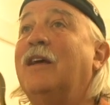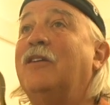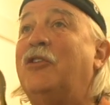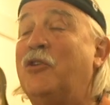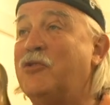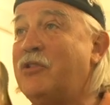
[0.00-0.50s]

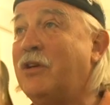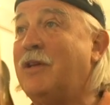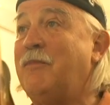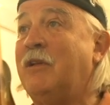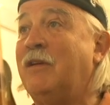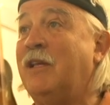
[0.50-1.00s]
Use the
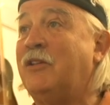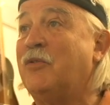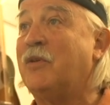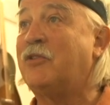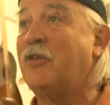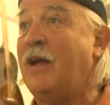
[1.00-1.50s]
community
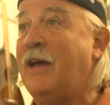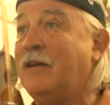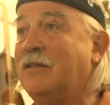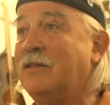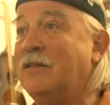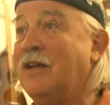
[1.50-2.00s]
to
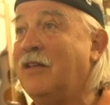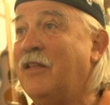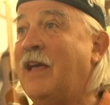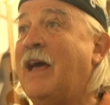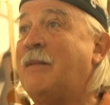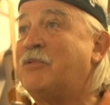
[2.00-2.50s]
attract
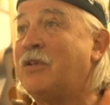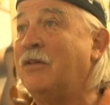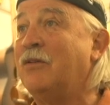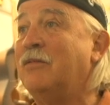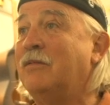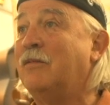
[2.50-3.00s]
the
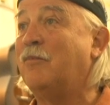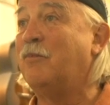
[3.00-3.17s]
absolute